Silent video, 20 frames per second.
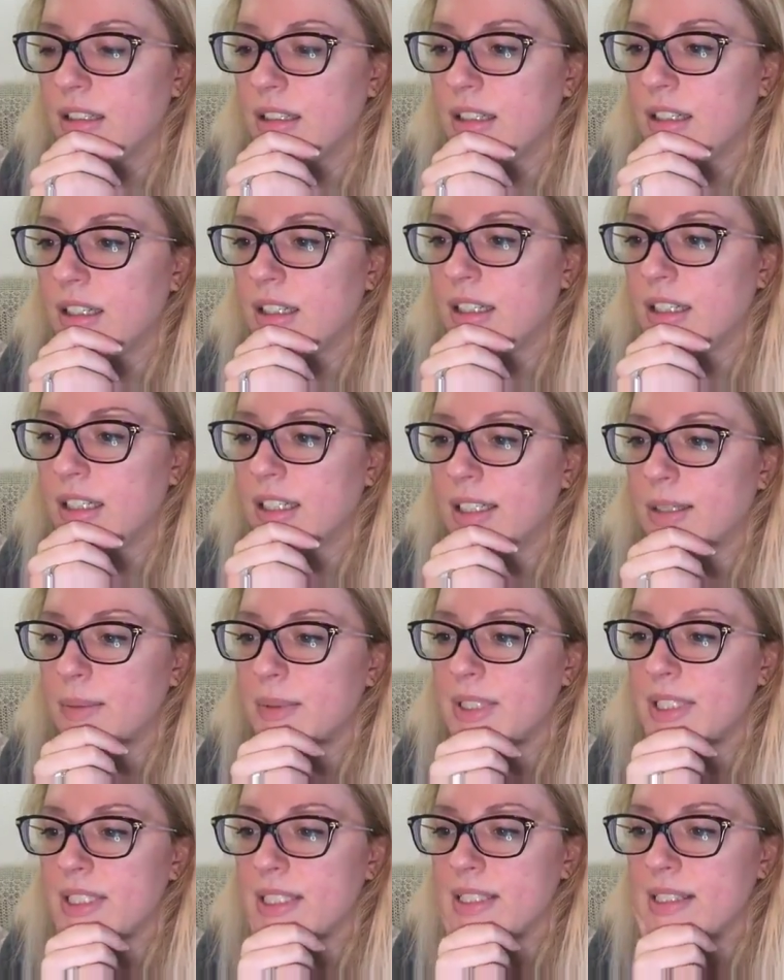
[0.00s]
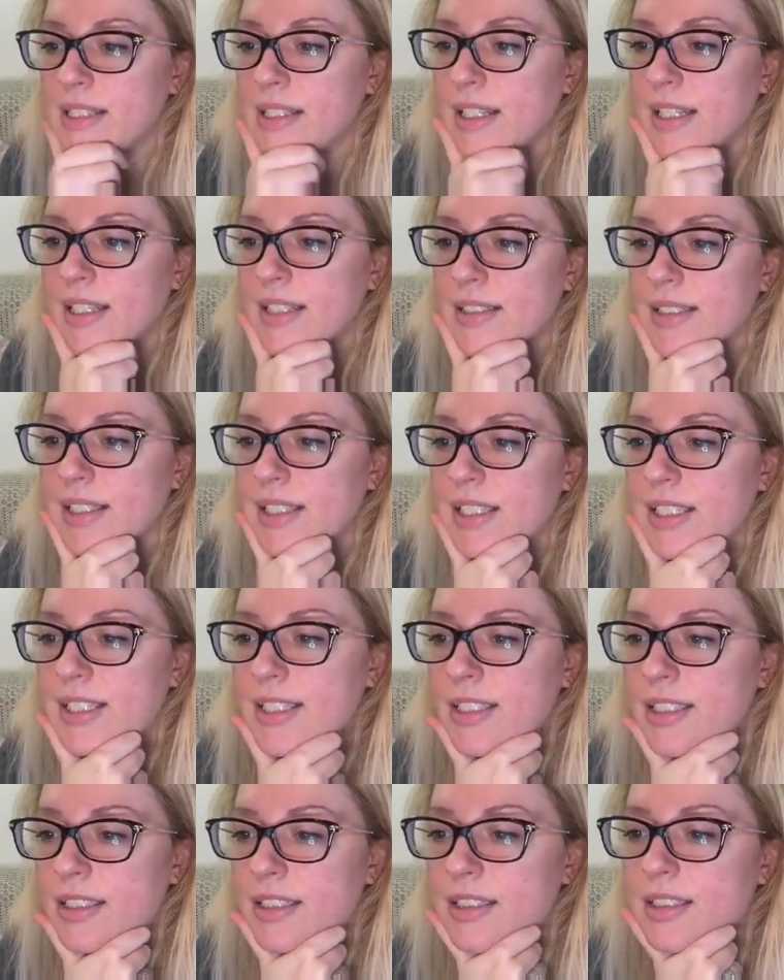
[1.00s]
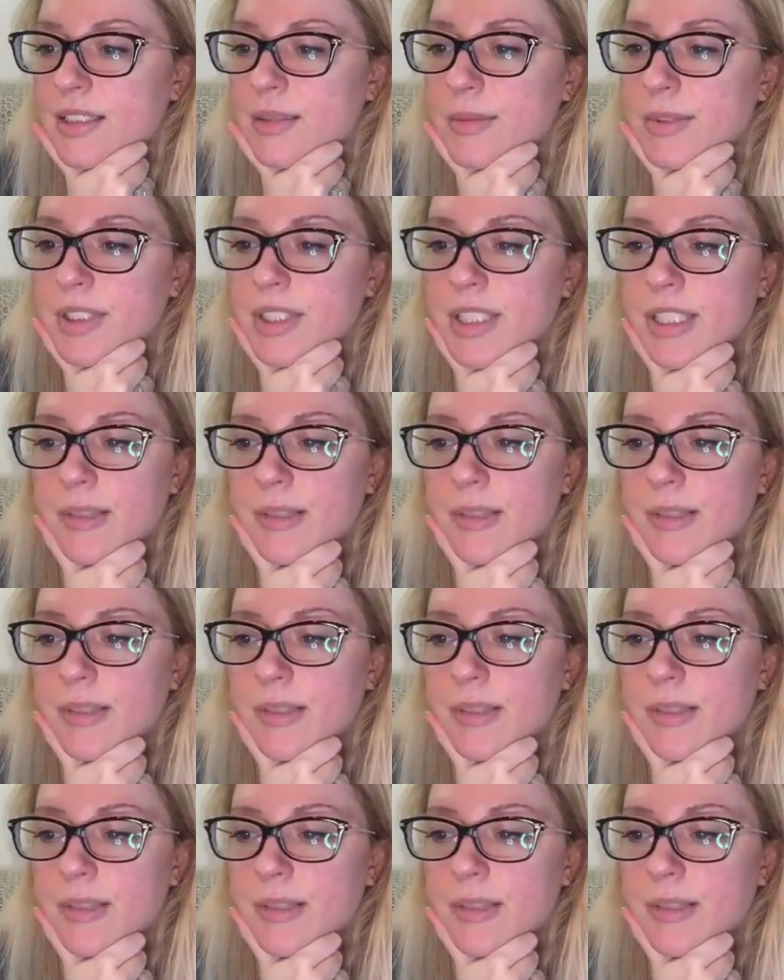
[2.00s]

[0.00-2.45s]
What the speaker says: Emily says, I had a similar